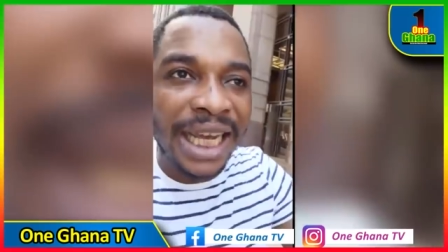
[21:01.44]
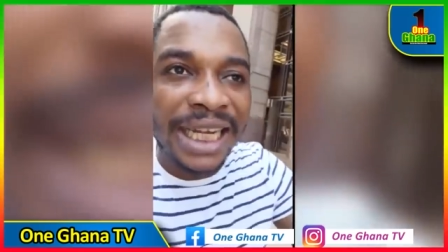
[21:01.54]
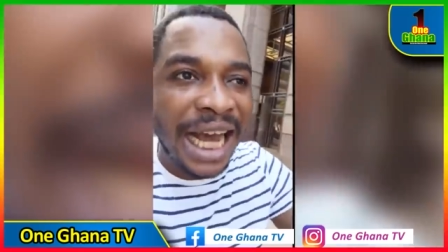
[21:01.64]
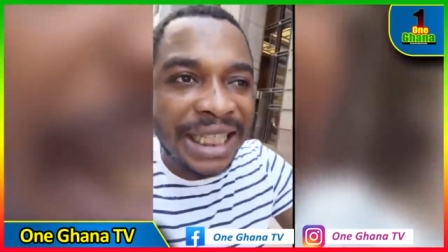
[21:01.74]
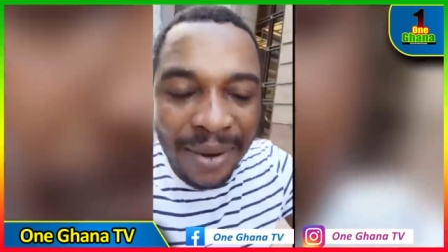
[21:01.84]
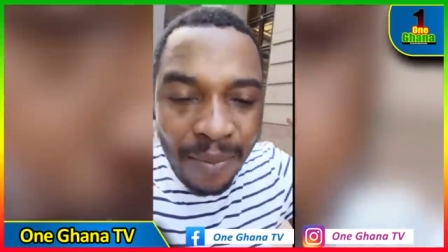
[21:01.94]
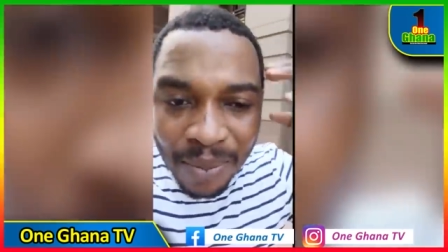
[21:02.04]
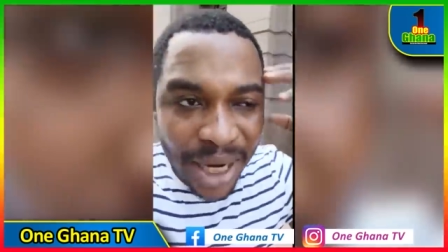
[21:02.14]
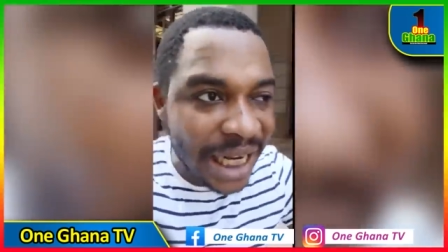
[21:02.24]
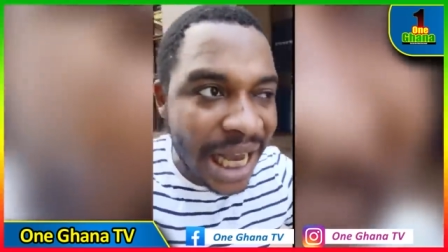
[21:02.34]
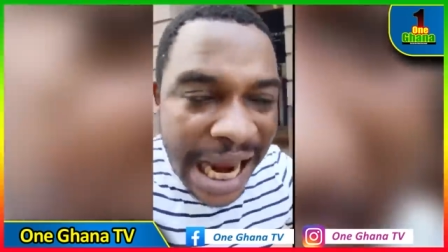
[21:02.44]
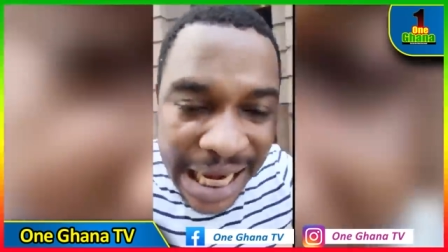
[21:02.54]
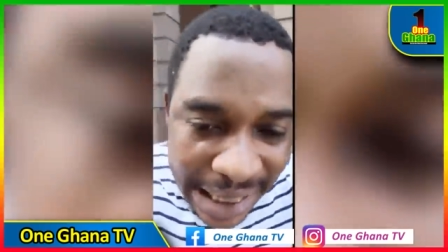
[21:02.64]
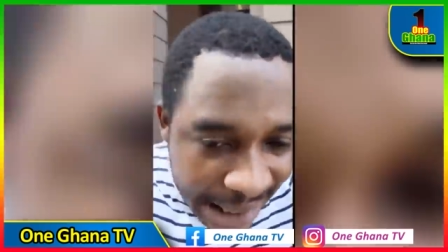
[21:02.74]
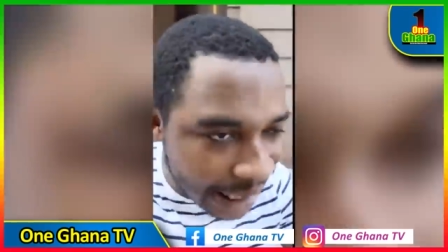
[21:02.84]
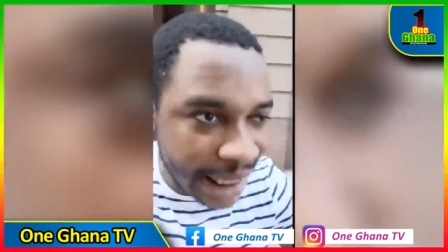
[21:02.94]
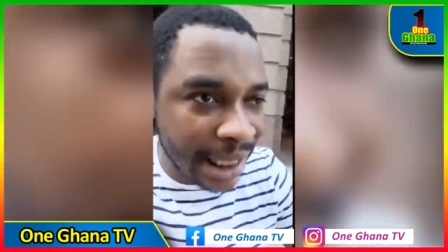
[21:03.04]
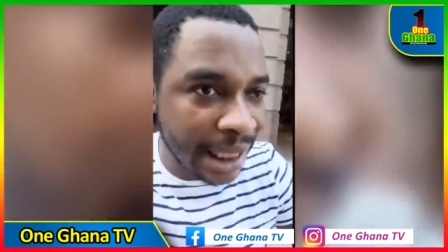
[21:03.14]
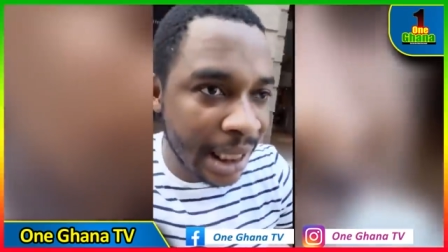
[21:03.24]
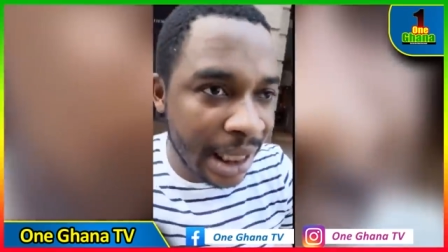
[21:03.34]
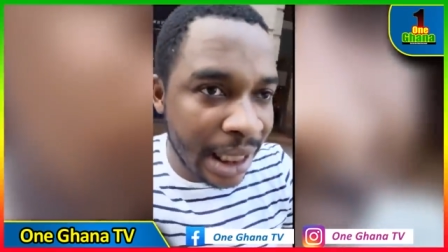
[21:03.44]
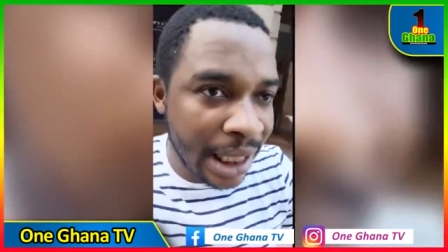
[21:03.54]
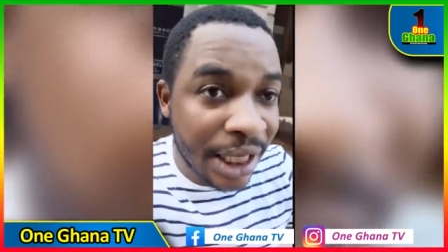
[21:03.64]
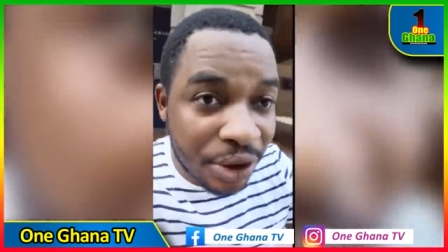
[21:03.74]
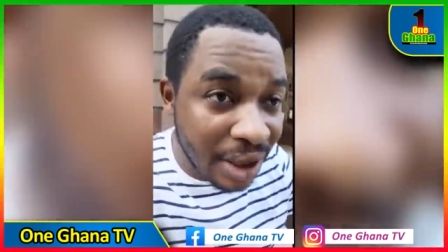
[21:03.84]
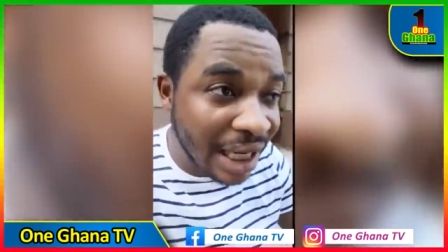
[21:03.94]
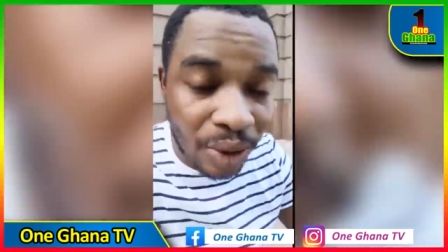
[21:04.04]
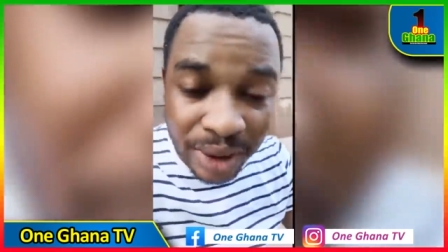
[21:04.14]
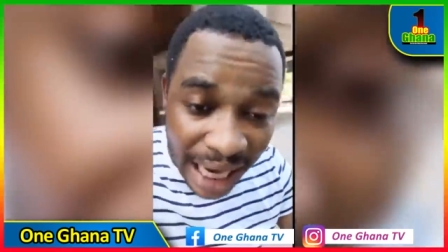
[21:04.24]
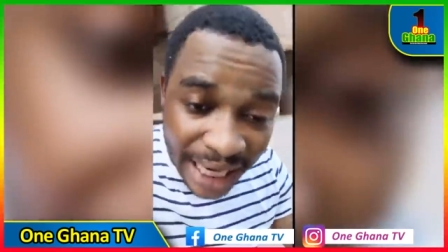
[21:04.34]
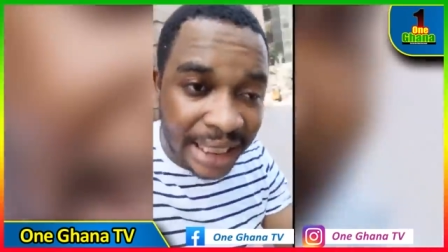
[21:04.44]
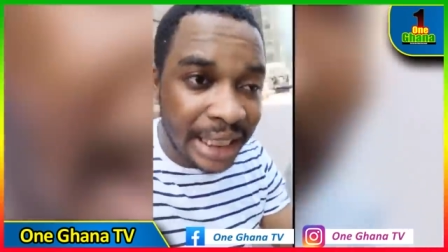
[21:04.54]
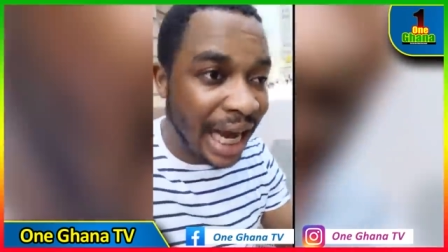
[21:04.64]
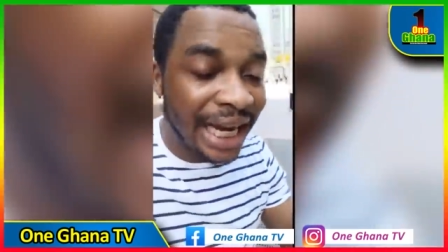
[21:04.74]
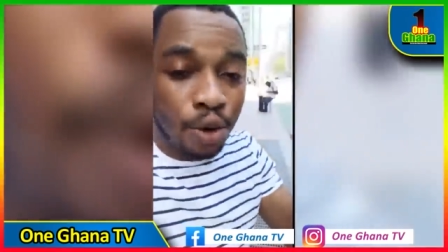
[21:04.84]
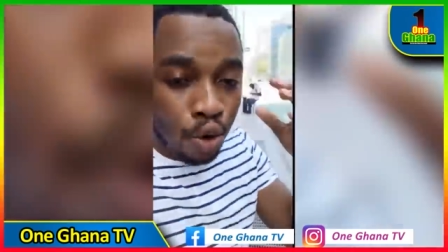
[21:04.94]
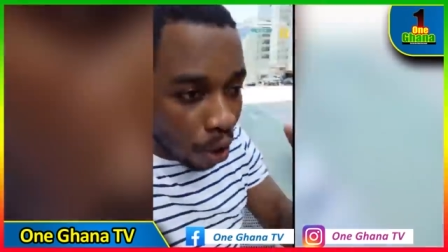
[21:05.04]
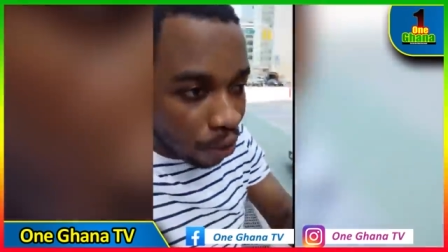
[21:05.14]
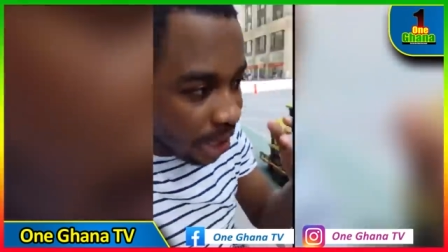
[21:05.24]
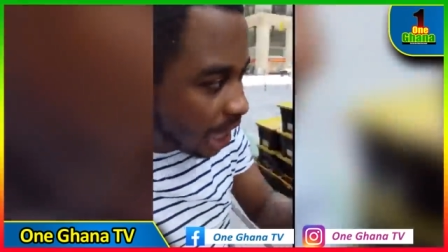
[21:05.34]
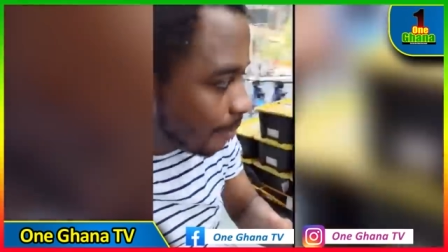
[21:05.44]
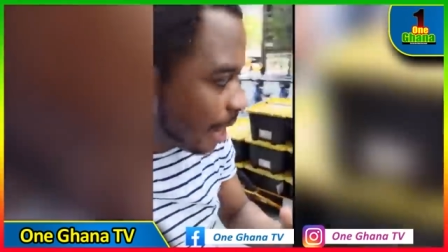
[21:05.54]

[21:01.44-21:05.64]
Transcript: it doesn't bring anything into the society. And the chrono never